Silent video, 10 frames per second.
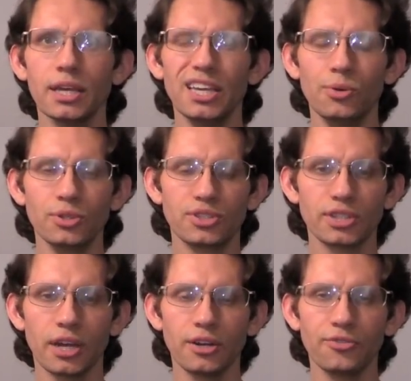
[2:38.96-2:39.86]
it would
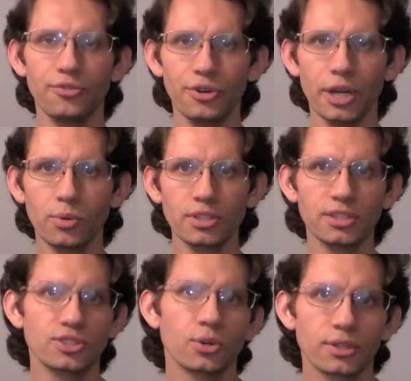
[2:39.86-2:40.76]
sound, it wouldn't
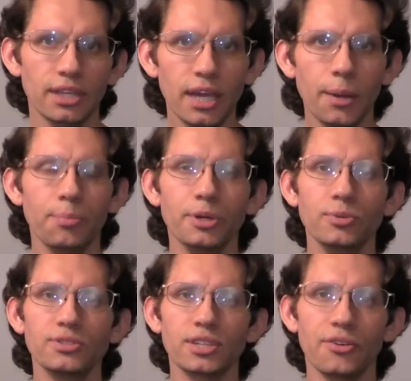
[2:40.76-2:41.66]
distort the amp, but it
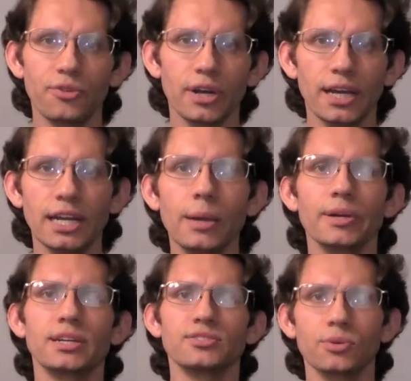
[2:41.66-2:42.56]
would sound very
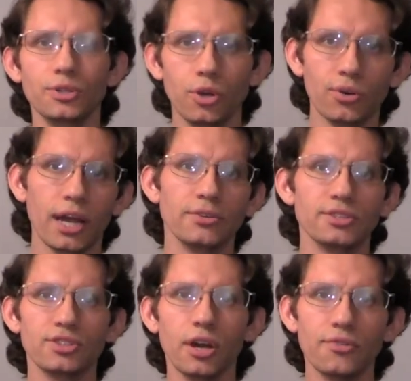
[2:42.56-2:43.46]
dynamic because it would go loud to
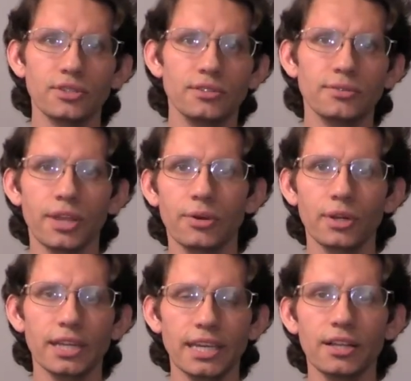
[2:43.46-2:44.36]
soft and
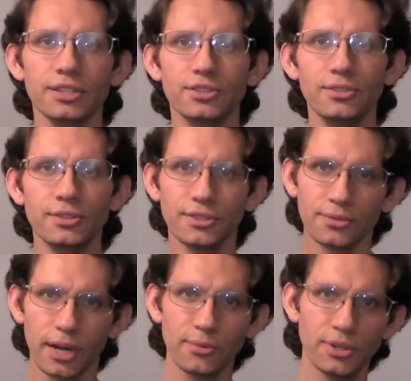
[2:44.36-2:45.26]
really yell at you,
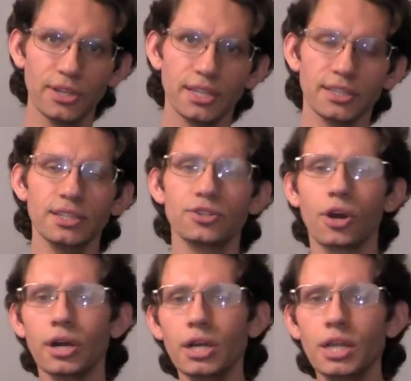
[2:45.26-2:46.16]
right, when you hit the
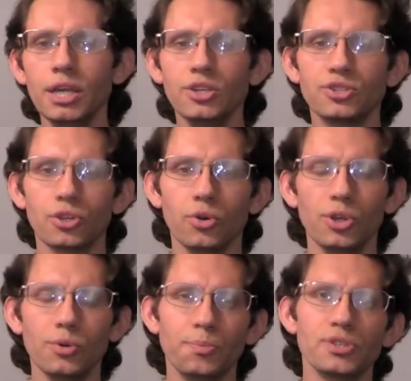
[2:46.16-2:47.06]
guitar. So
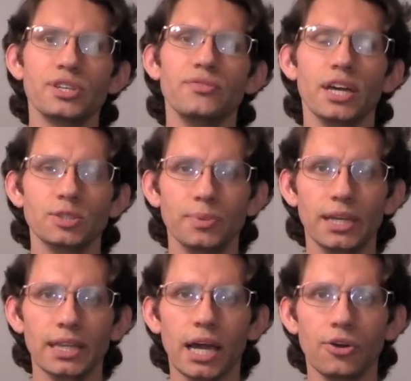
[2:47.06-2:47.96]
you would perceive that as
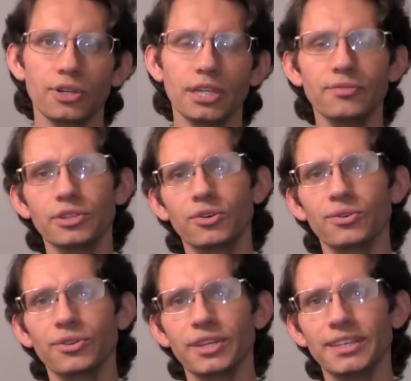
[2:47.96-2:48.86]
being loud, even
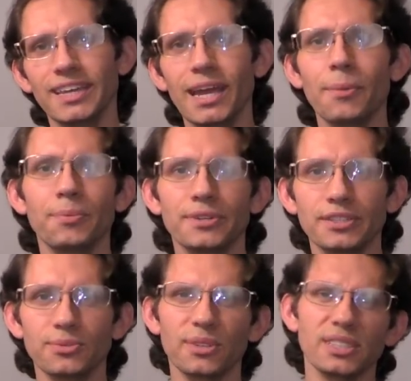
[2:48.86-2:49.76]
though the amp
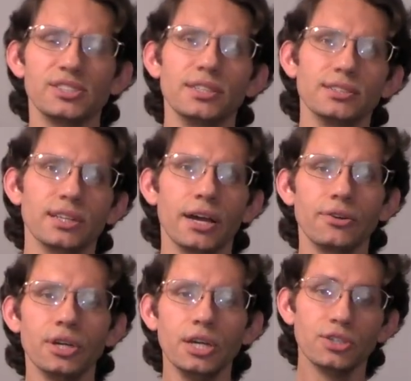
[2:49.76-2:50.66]
doesn't really see it as
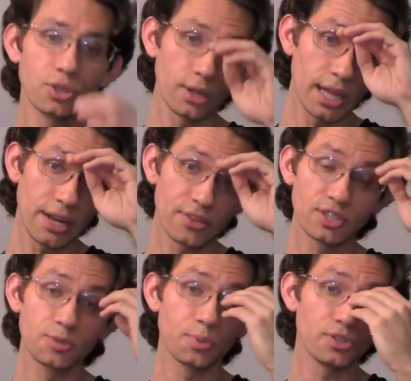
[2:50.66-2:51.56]
loud. So a lot of
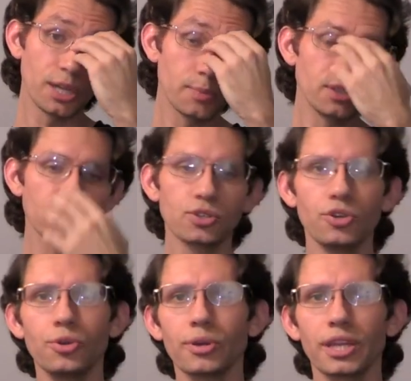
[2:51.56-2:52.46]
this is perception. So
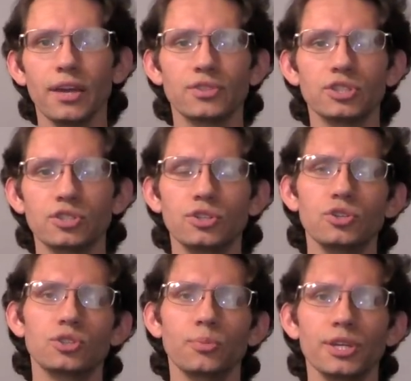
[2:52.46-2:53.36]
you really have to just
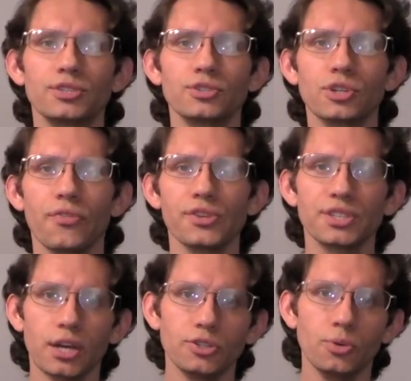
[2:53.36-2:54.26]
do some research on the
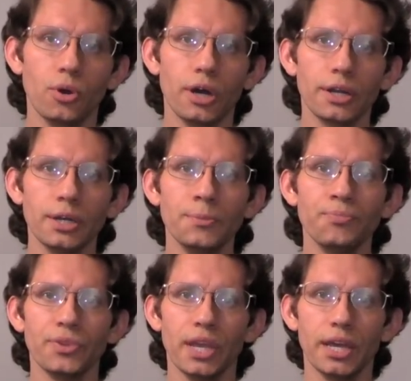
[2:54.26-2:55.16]
sound you want
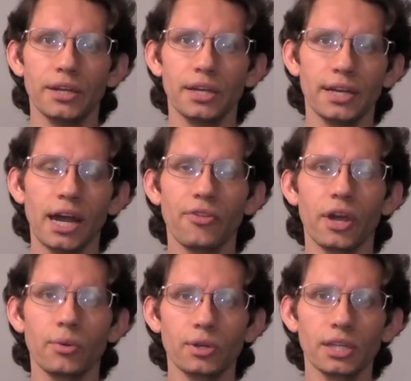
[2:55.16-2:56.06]
and how
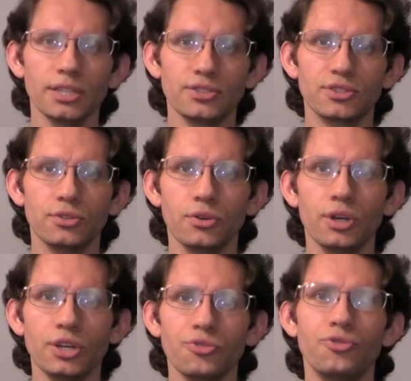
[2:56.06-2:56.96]
that relates to
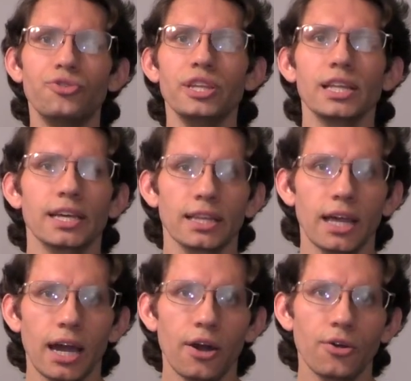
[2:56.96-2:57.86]
feeling
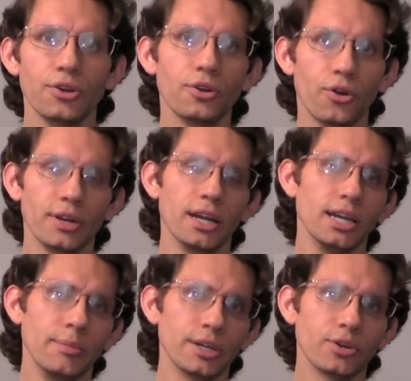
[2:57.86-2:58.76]
loud or
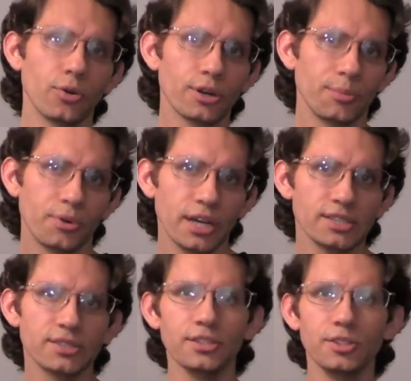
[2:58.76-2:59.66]
dynamic or
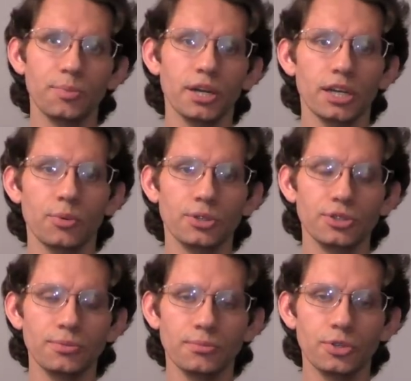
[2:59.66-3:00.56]
compressed, depending on what
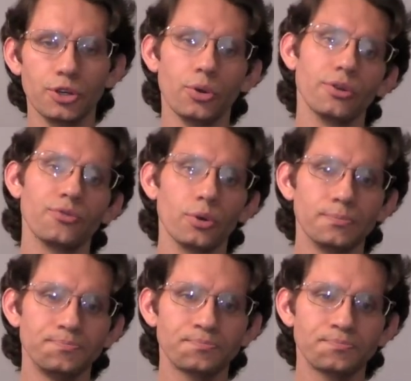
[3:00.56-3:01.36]
you're going for.